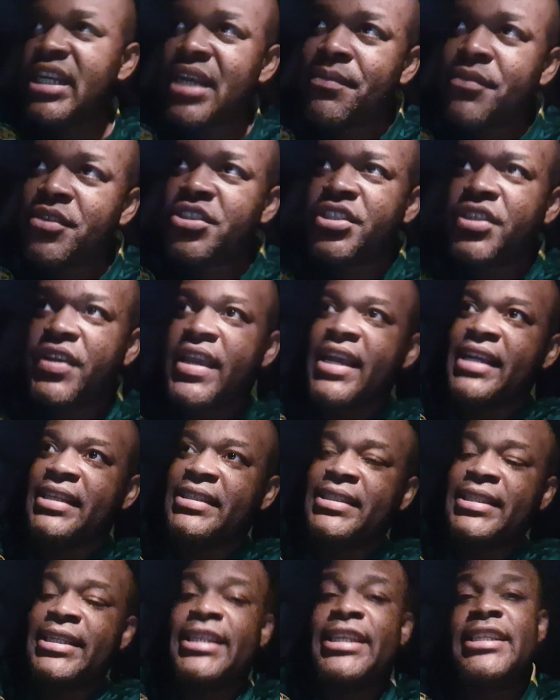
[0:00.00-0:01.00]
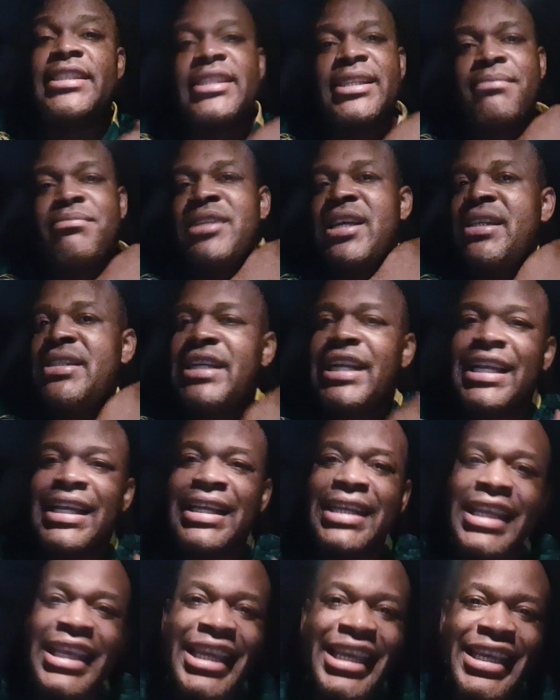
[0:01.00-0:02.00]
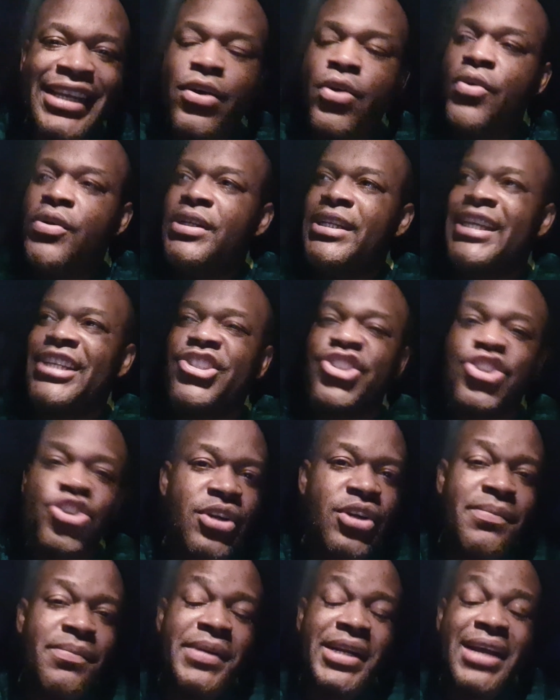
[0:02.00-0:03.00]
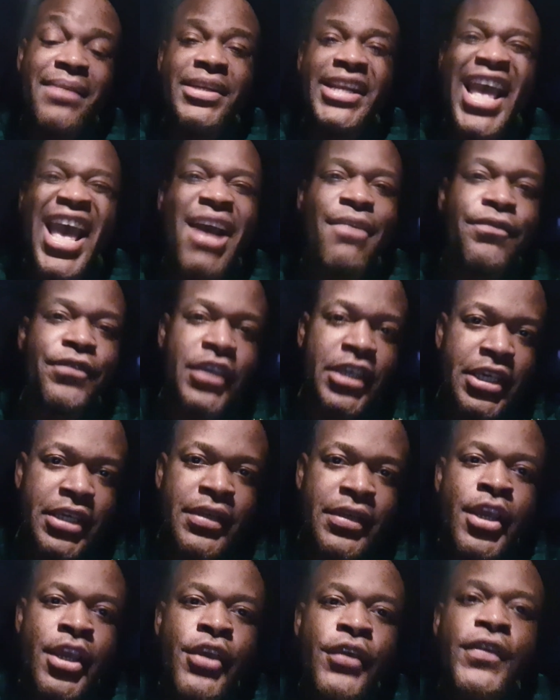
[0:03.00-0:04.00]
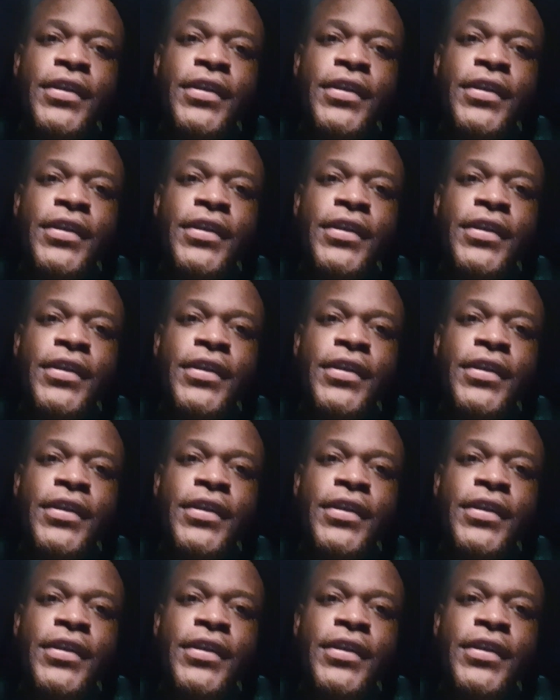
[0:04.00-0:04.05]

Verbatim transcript: And I'm going to tell you as it is. I'm not a Ghanaian or a Nigerian, but I'm an African.